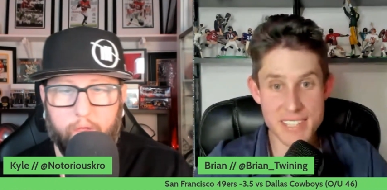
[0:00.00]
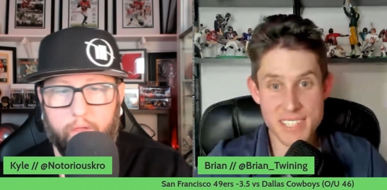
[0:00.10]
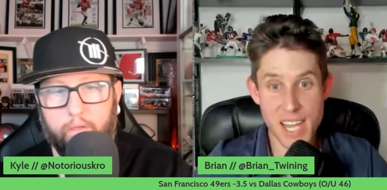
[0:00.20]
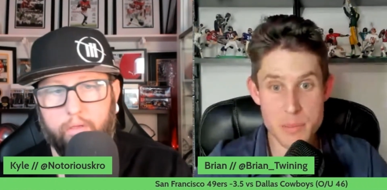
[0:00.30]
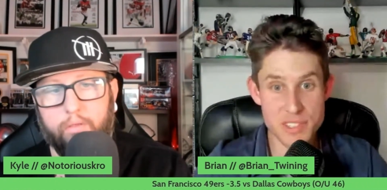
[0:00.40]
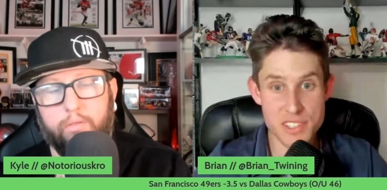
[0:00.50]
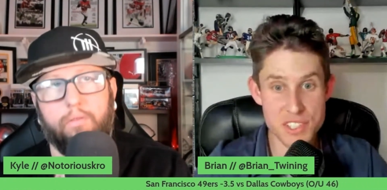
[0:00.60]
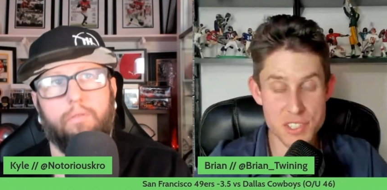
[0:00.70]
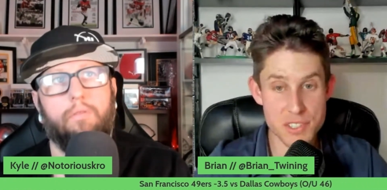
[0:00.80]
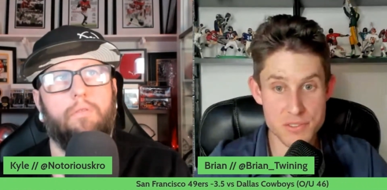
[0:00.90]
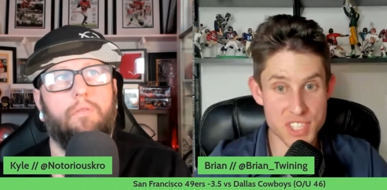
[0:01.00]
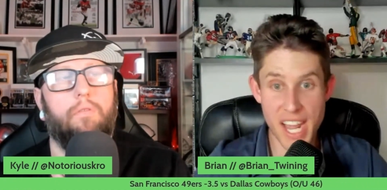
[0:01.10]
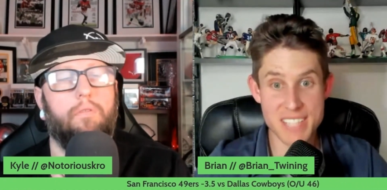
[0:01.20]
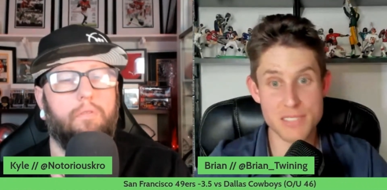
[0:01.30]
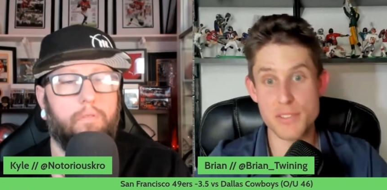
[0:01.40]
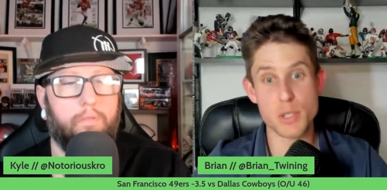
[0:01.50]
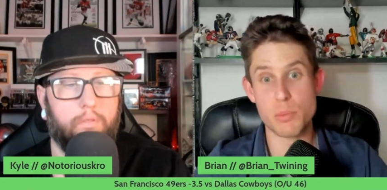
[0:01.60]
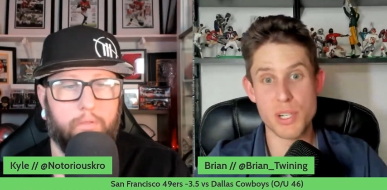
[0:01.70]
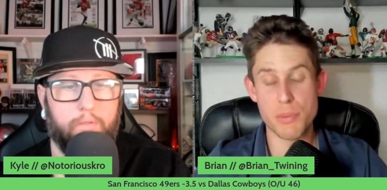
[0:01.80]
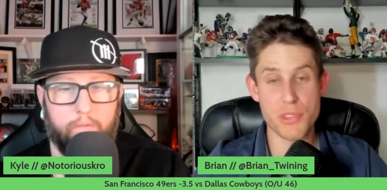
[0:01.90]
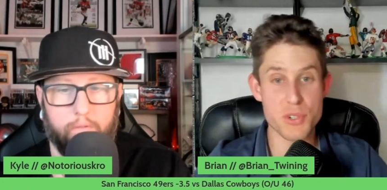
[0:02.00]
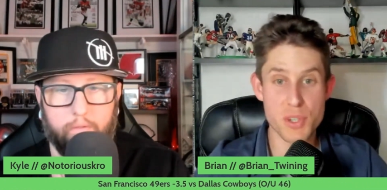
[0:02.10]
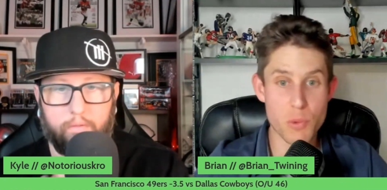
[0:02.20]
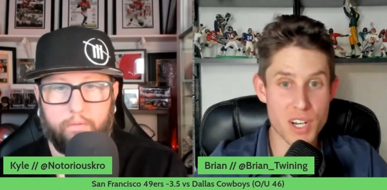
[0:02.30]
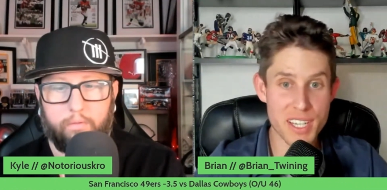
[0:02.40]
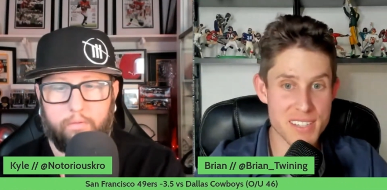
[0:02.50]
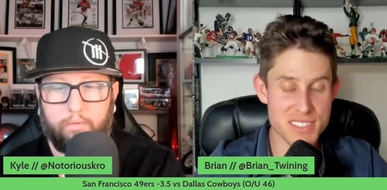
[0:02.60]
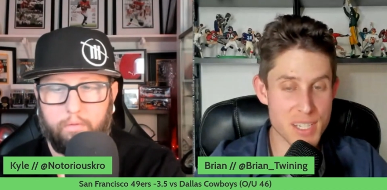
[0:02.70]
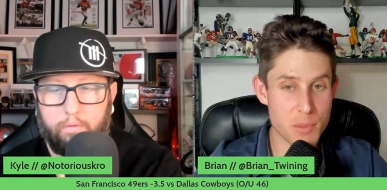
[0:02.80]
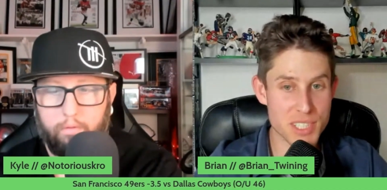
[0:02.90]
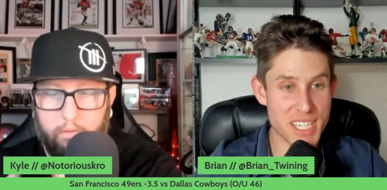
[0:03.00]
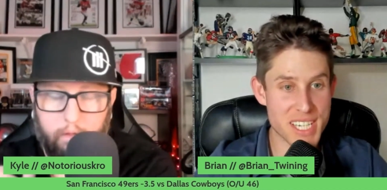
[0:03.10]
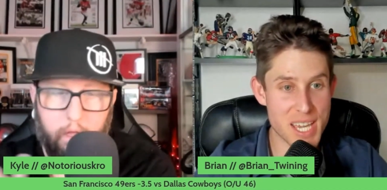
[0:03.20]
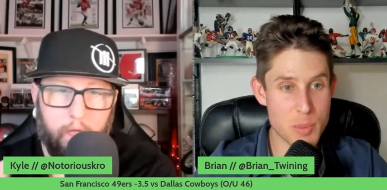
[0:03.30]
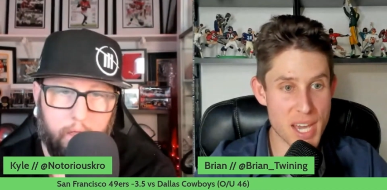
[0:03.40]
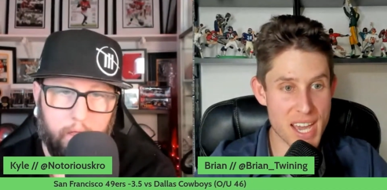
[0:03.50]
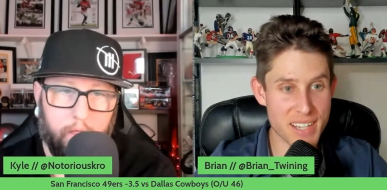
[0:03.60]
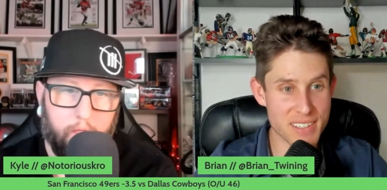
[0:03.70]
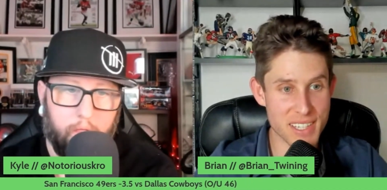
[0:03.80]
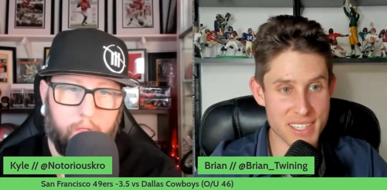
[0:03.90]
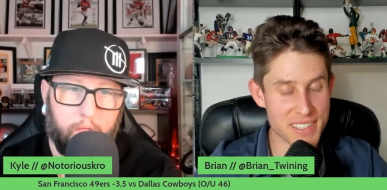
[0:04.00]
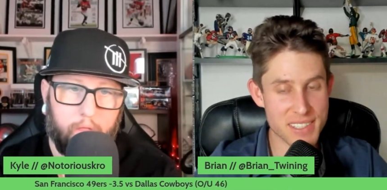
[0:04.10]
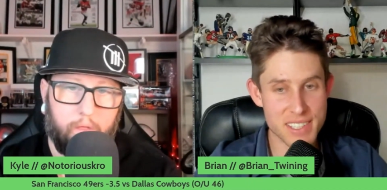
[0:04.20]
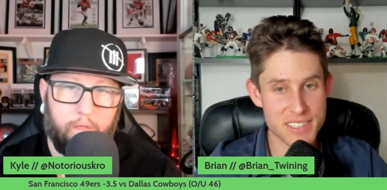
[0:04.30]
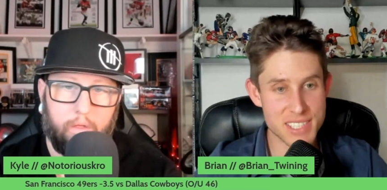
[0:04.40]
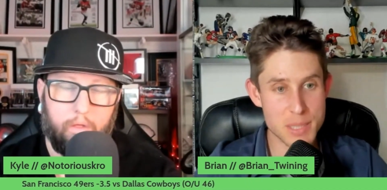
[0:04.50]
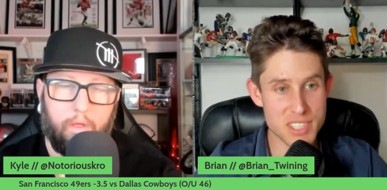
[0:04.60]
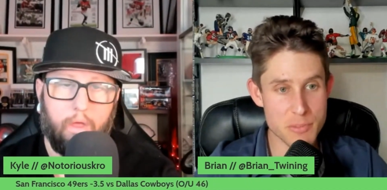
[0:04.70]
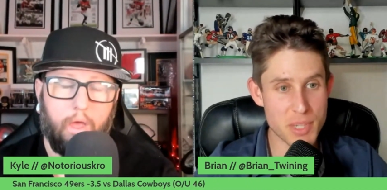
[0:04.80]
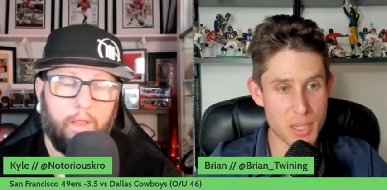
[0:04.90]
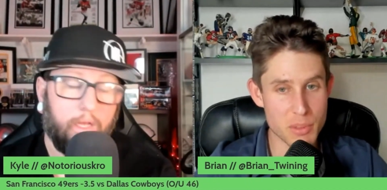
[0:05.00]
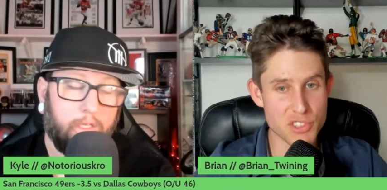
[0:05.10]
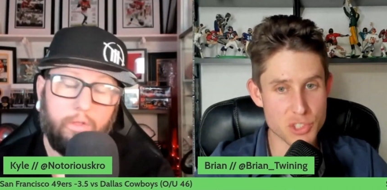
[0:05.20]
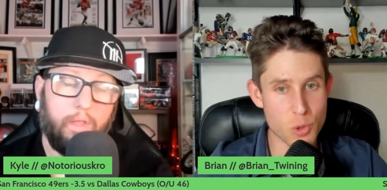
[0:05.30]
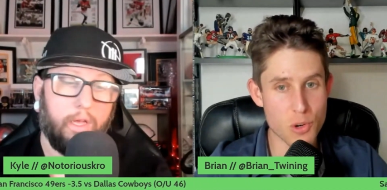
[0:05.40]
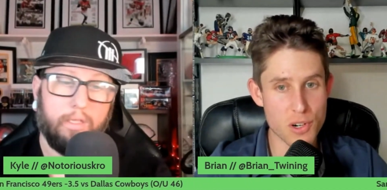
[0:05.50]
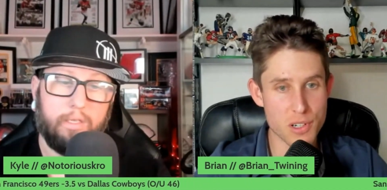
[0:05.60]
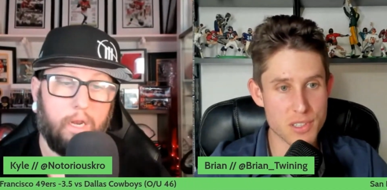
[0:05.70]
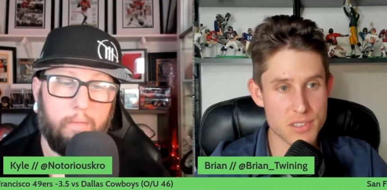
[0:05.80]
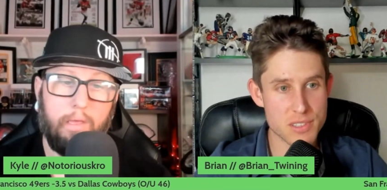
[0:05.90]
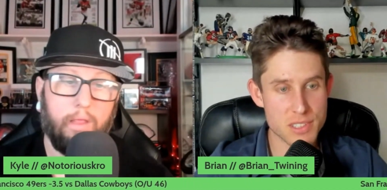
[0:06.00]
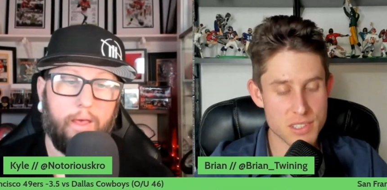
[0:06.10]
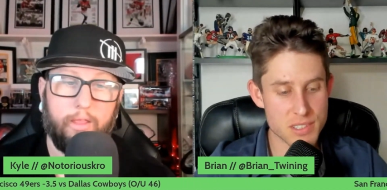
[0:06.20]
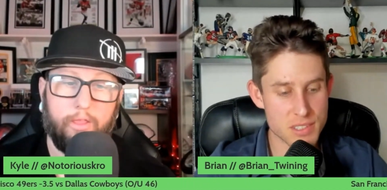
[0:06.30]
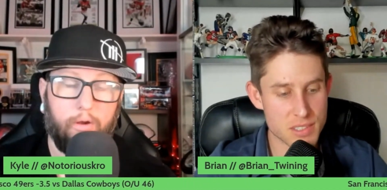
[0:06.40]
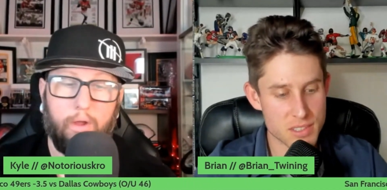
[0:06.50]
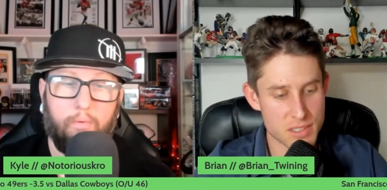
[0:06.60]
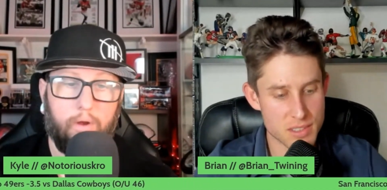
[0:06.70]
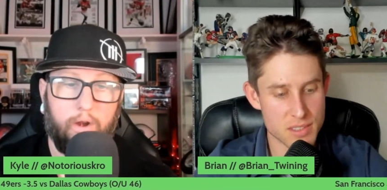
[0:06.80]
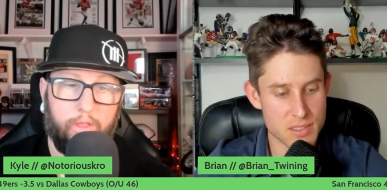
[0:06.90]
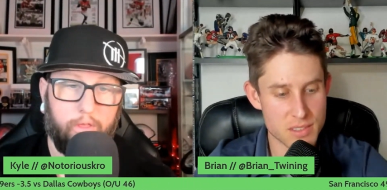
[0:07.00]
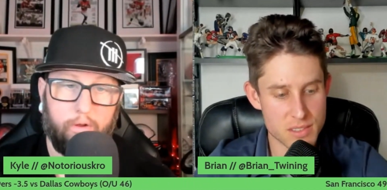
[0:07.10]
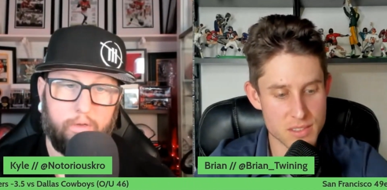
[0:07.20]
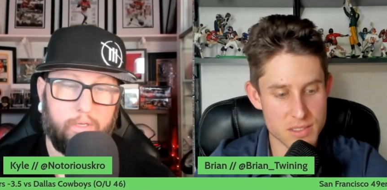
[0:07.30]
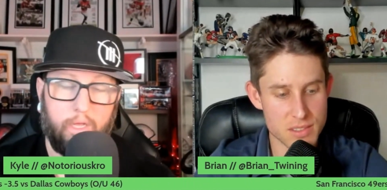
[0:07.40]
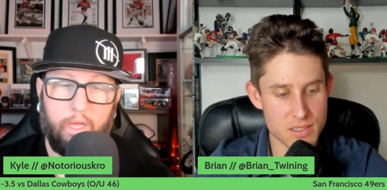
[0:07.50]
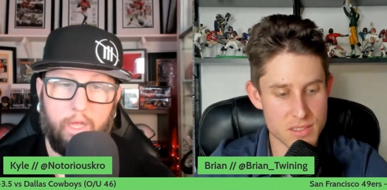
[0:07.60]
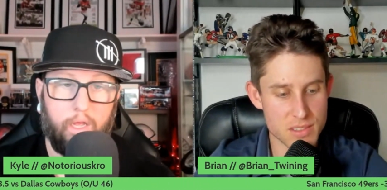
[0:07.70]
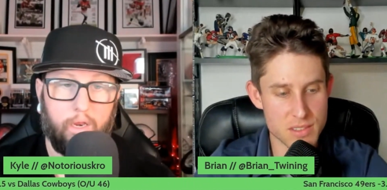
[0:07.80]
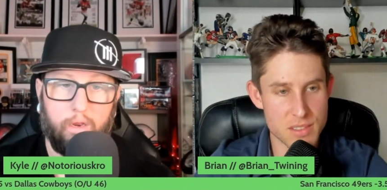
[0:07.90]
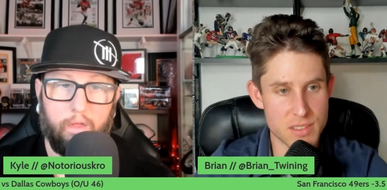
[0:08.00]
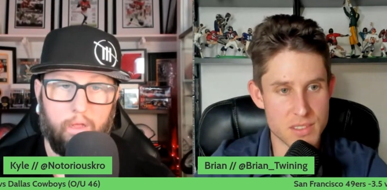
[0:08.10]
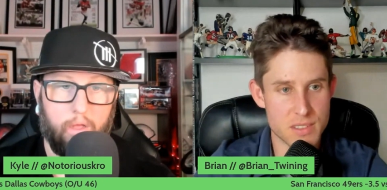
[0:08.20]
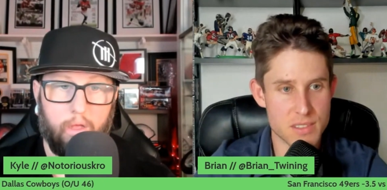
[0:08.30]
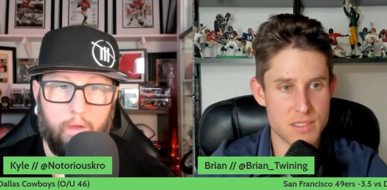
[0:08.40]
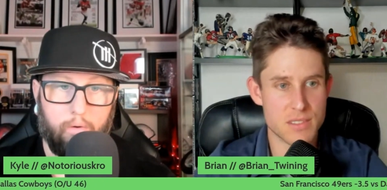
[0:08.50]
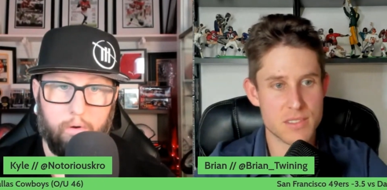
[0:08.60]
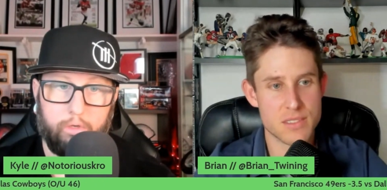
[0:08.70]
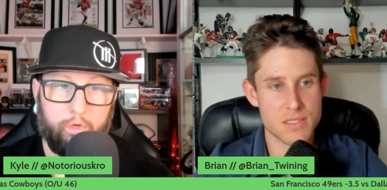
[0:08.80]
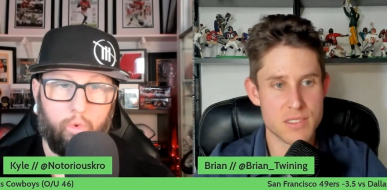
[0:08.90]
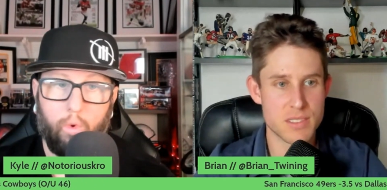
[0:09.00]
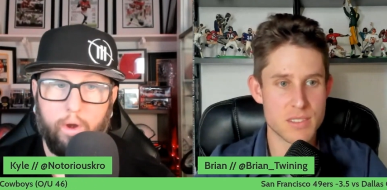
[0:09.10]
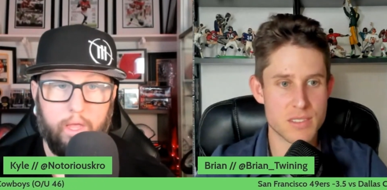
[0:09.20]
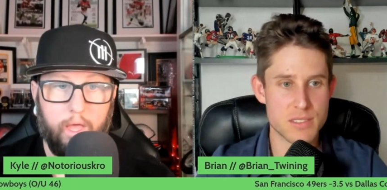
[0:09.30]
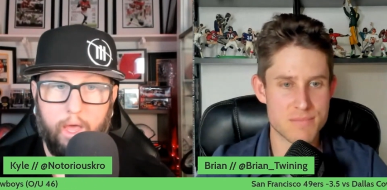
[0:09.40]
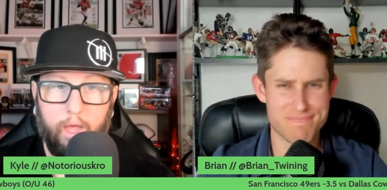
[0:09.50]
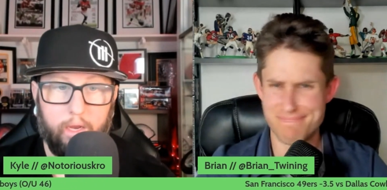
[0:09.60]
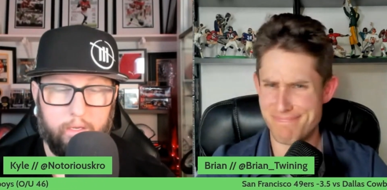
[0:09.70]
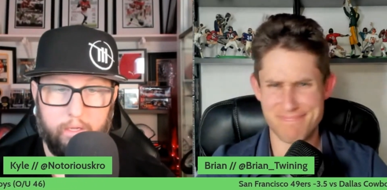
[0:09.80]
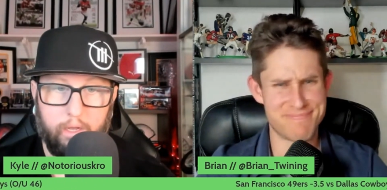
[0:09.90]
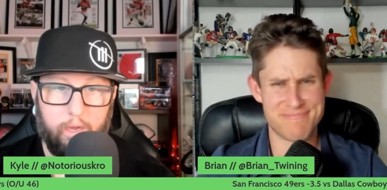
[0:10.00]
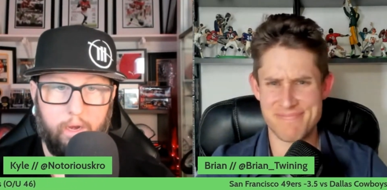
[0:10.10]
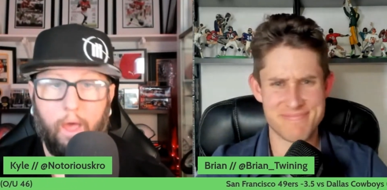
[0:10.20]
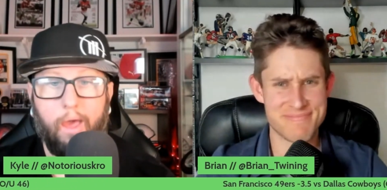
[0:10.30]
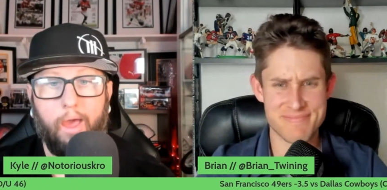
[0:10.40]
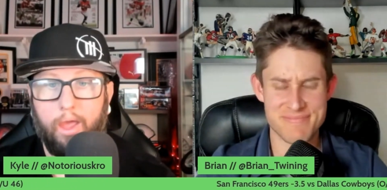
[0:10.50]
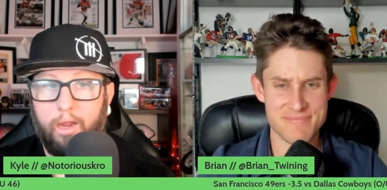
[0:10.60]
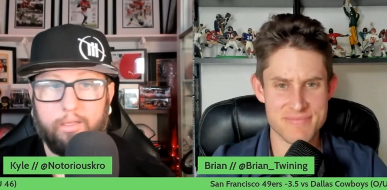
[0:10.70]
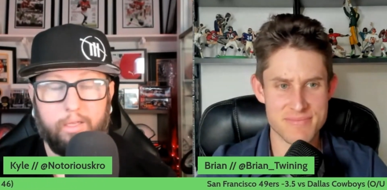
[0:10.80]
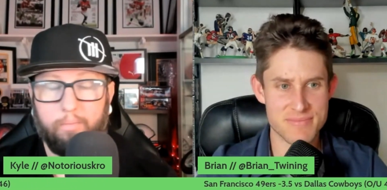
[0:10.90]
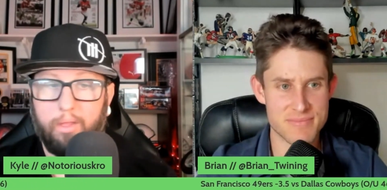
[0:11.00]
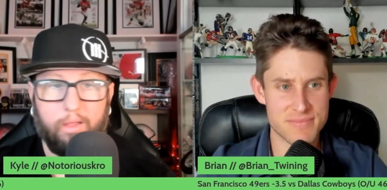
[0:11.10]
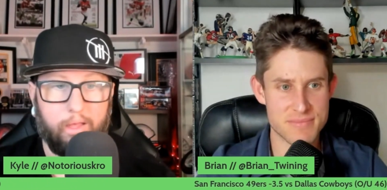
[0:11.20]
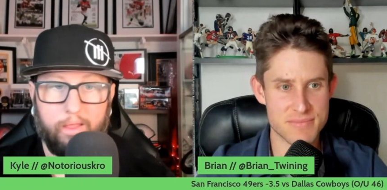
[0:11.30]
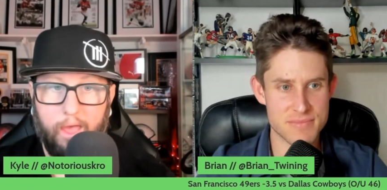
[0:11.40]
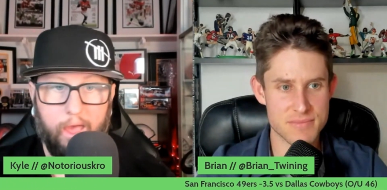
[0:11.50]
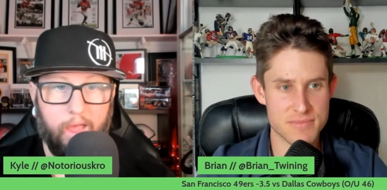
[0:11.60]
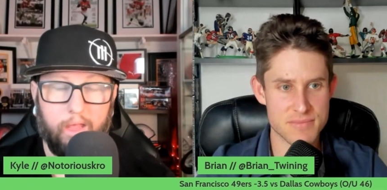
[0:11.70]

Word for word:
Speaker 1: times this year. Jacksonville put up 31 against them when they came yeah. back. Like teams have been. Unless you think it's going to
Speaker 2: be like 31 to 13 or 28 to nine, something like that.